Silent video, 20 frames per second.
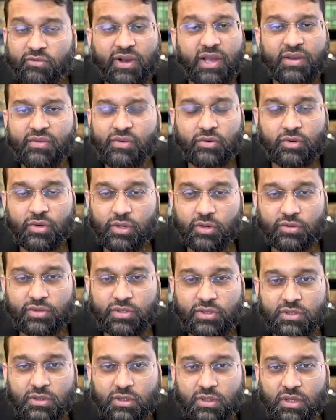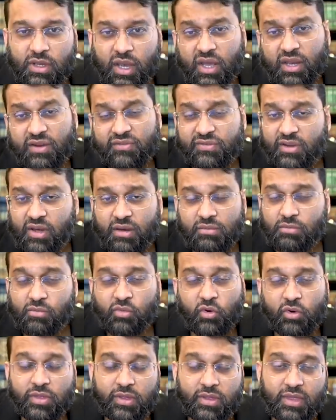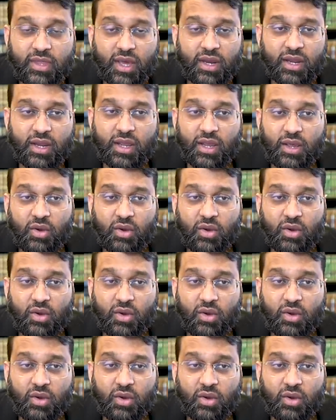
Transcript: five hundred years, and if not more than that.